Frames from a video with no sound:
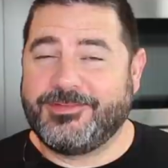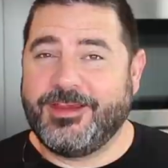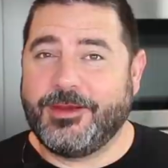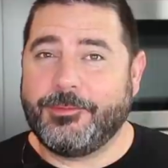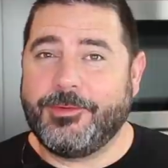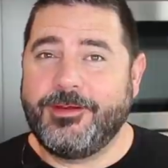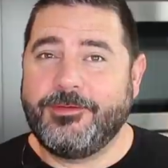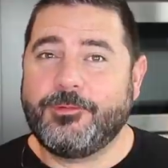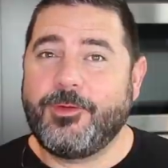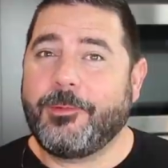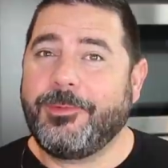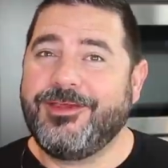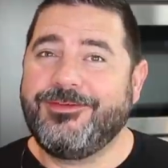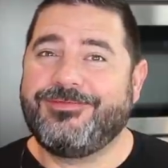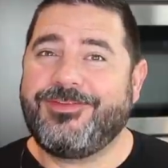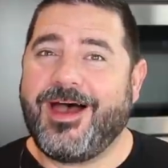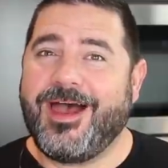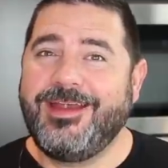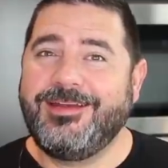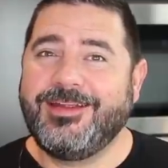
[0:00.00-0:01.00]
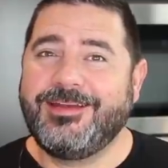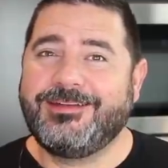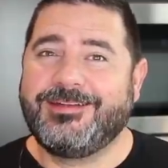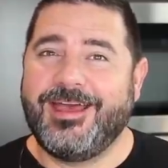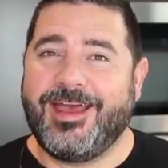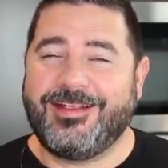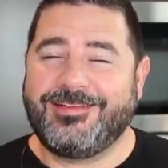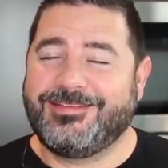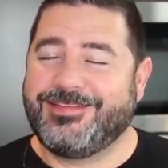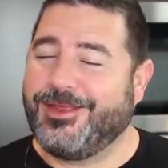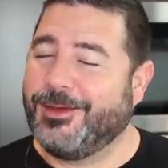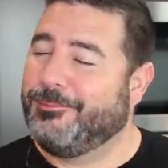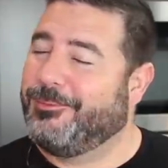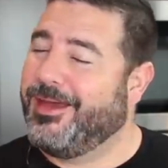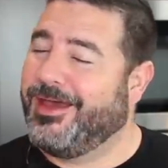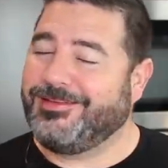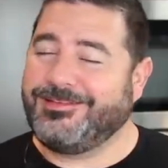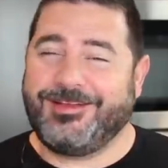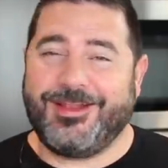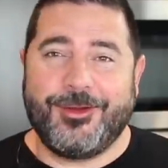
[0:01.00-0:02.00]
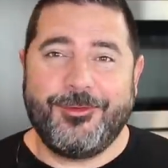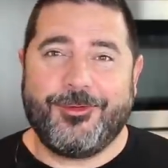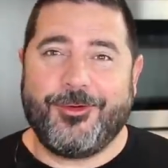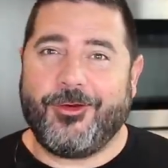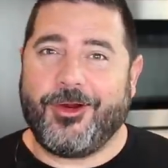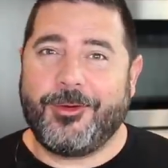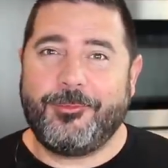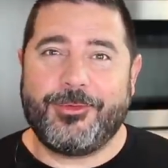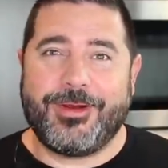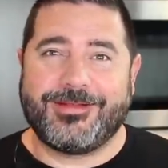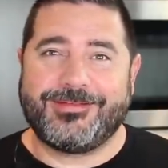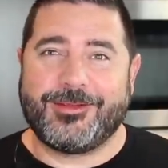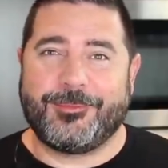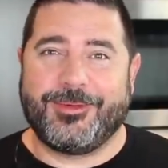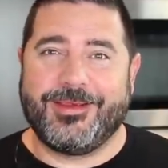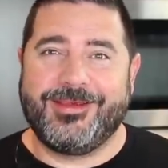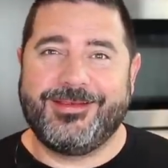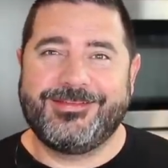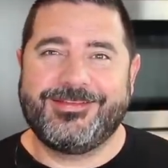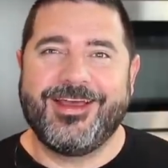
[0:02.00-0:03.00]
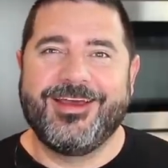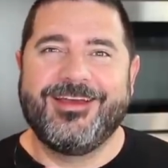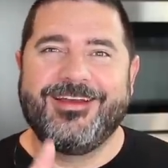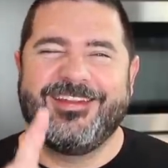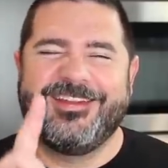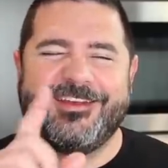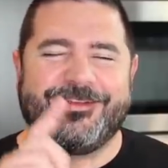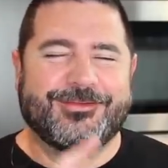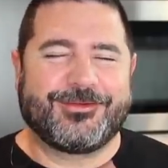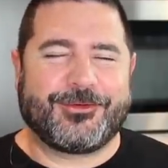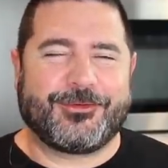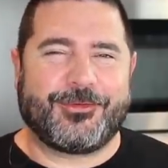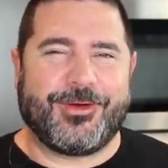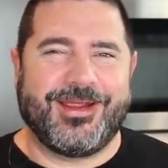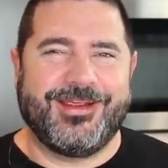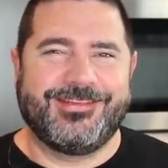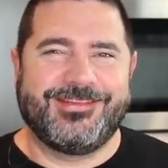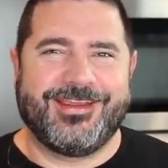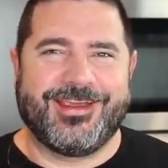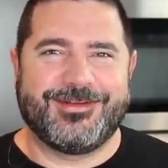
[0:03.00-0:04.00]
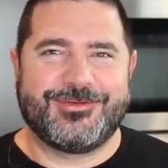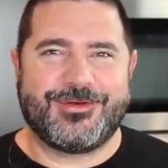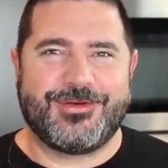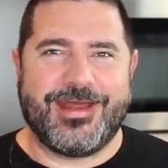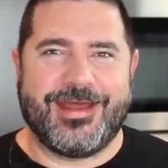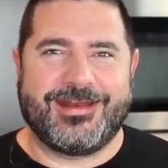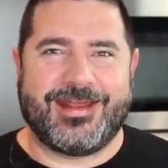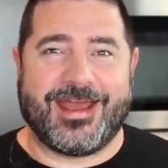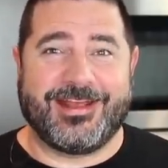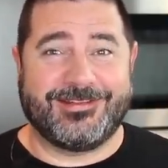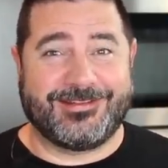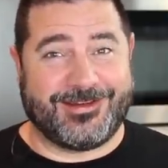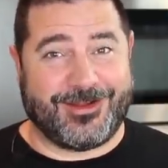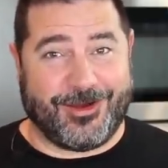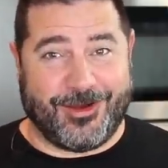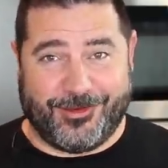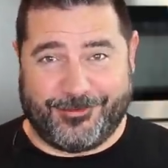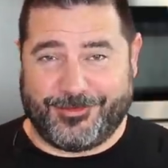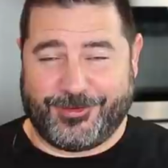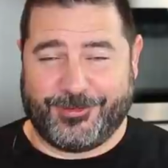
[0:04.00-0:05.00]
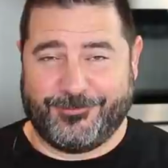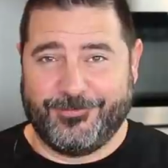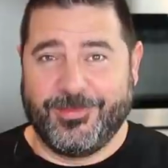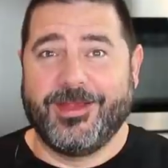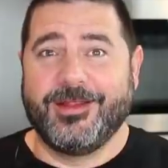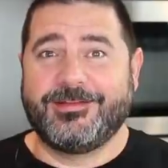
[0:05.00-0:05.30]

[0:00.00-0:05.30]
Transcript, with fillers: series where we find and test the best low carb recipes this crazy internet has to offer.